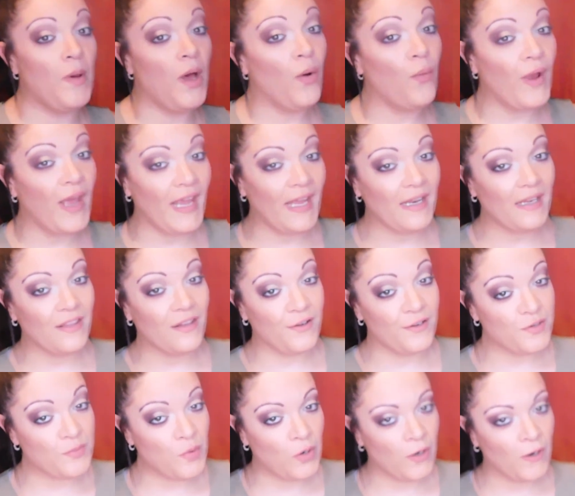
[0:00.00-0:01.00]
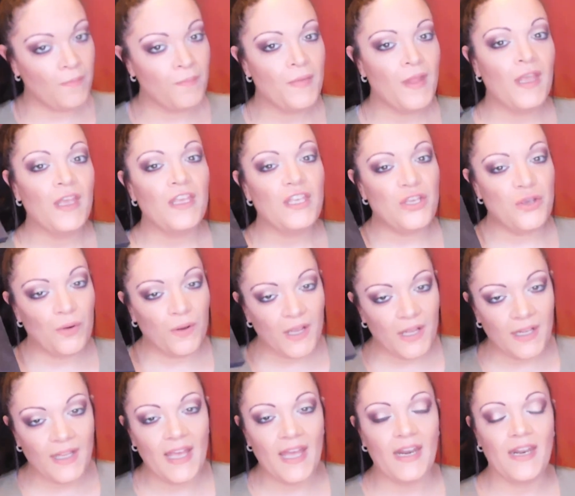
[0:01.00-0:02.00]
but wait, there's more. You
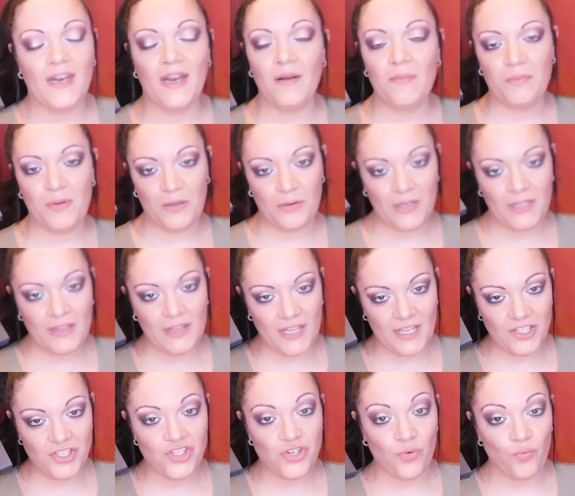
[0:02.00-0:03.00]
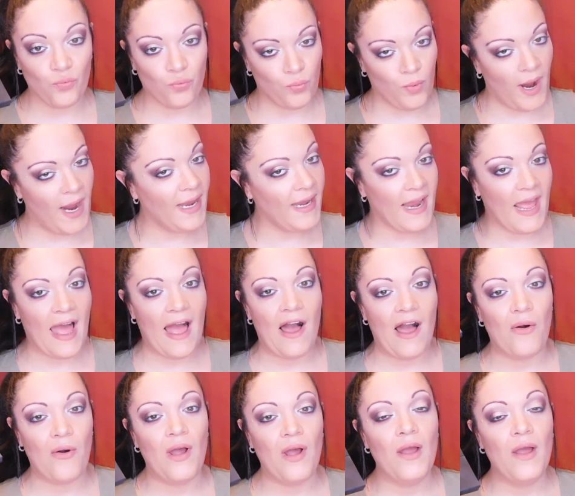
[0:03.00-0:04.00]
can get it on Beautylish right
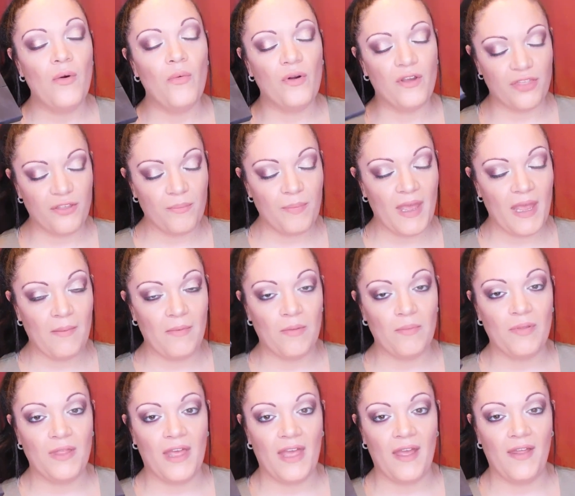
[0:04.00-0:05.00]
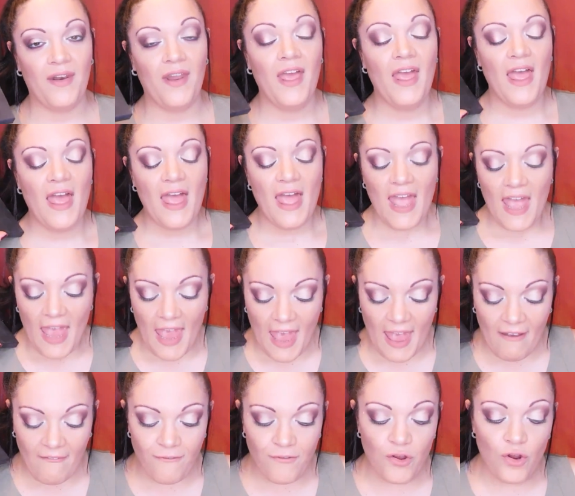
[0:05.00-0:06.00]
now with a payment plan.
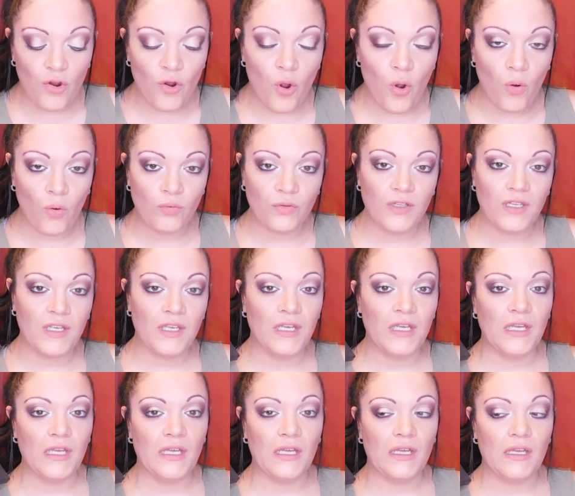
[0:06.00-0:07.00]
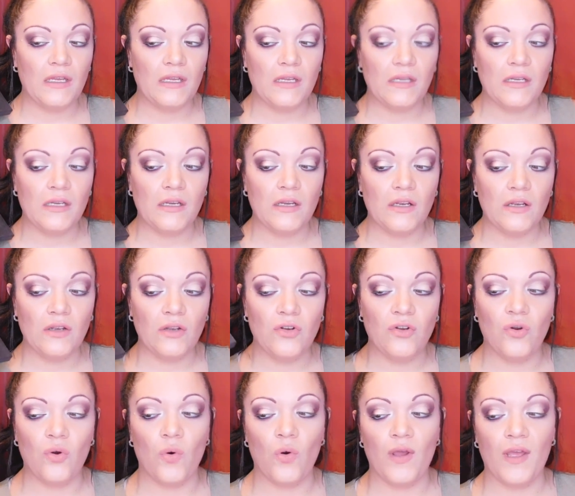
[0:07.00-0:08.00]
If you're only
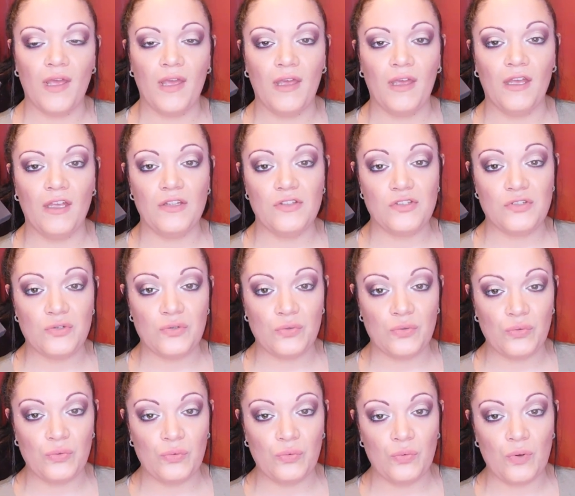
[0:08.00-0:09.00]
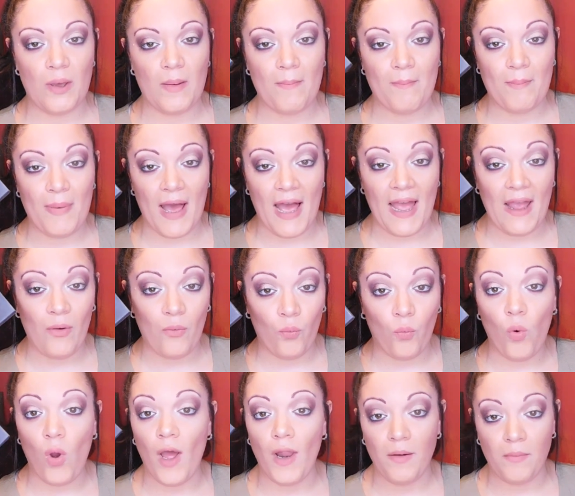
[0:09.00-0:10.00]
going to buy
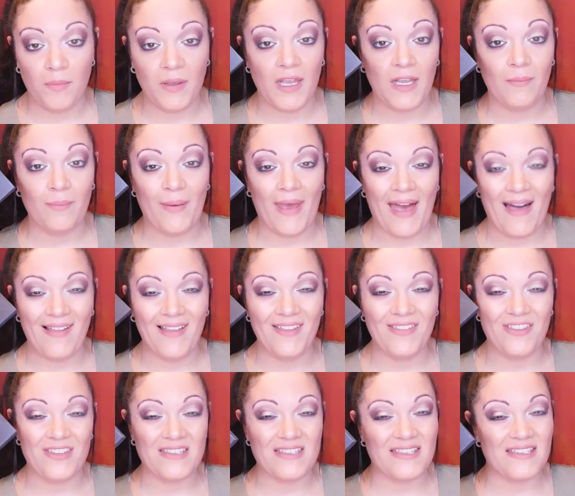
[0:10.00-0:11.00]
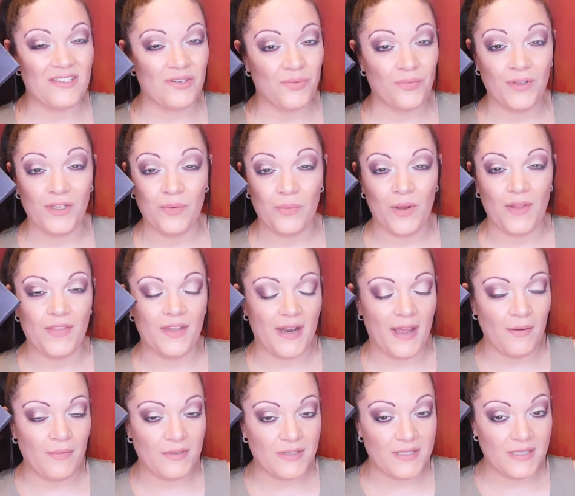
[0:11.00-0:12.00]
one big palette, this isn't really one that
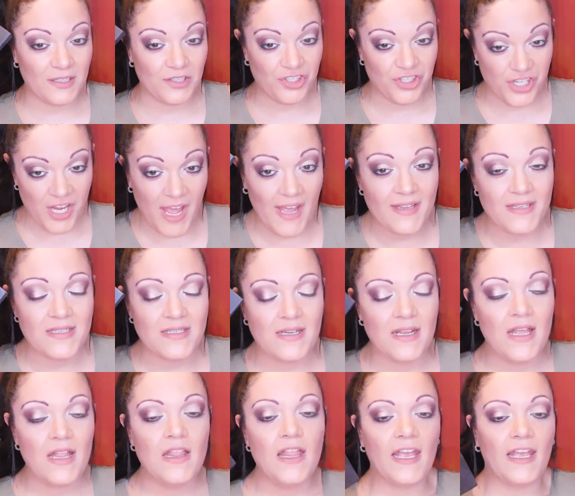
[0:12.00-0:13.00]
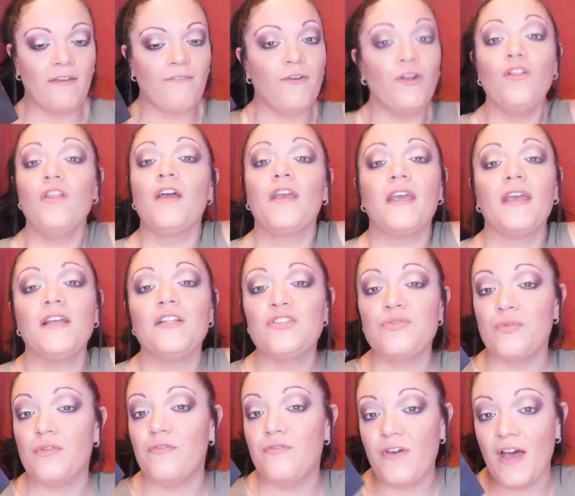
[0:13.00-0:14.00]
I would suggest. Like, if you're looking
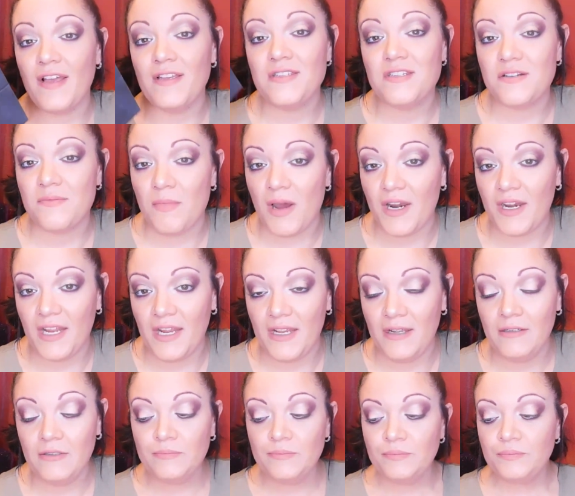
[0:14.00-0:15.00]
to invest money